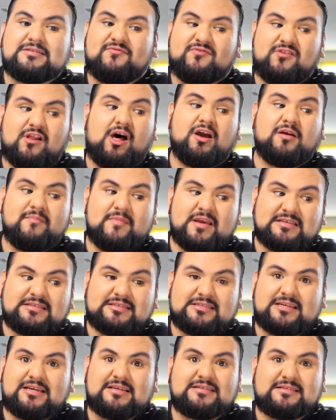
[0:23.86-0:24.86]

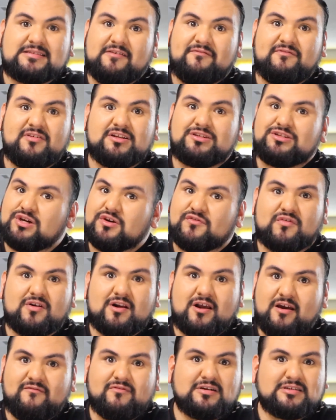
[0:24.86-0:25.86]
Vlogmas day seven took
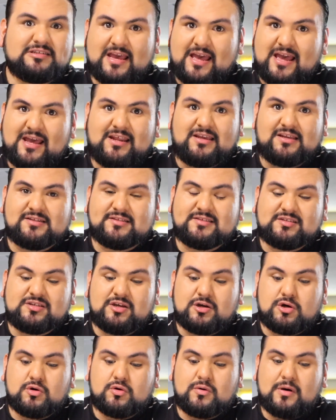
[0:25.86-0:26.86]
forever to edit,
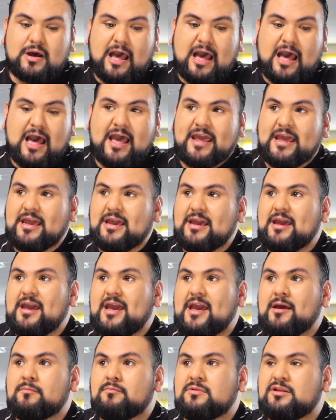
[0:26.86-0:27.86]
so I
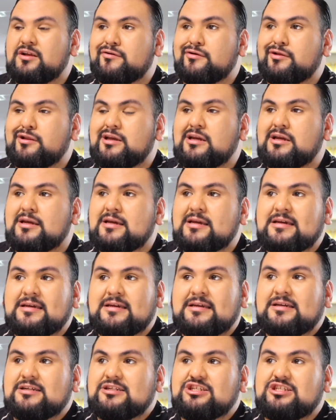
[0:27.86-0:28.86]
am literally
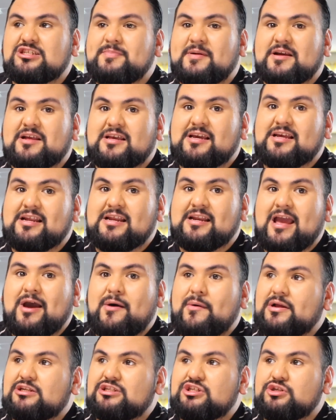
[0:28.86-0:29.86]
just barely eating
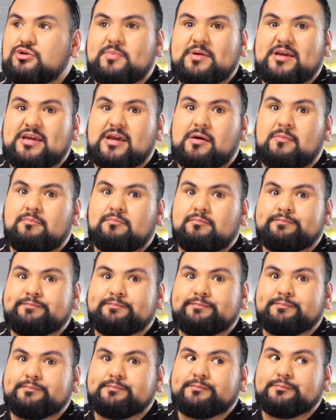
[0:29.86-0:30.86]
now at two p m,
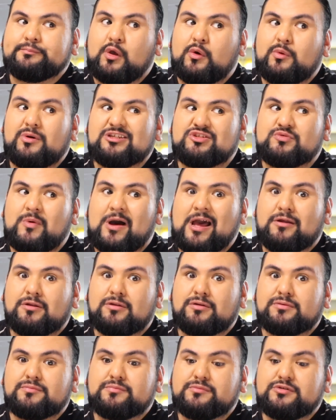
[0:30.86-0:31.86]
which is
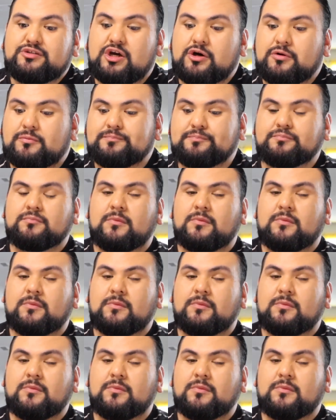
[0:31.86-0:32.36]
wild. So